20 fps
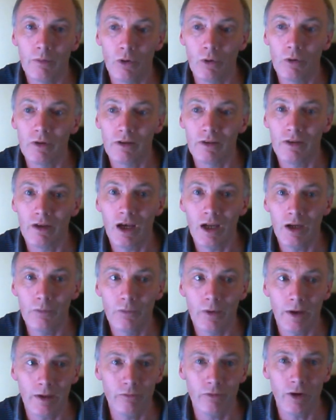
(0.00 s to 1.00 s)
all the time
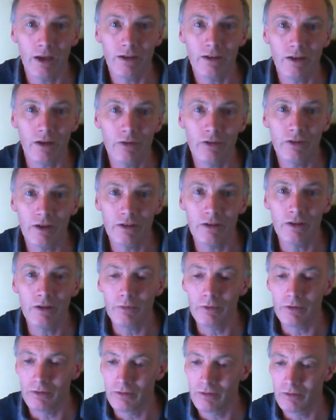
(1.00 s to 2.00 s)
when Radio City
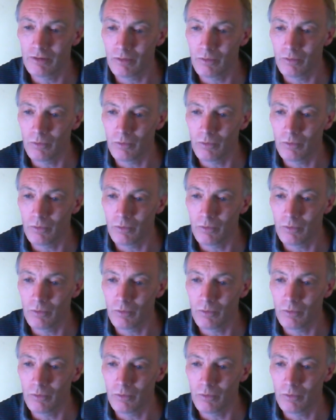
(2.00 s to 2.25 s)
was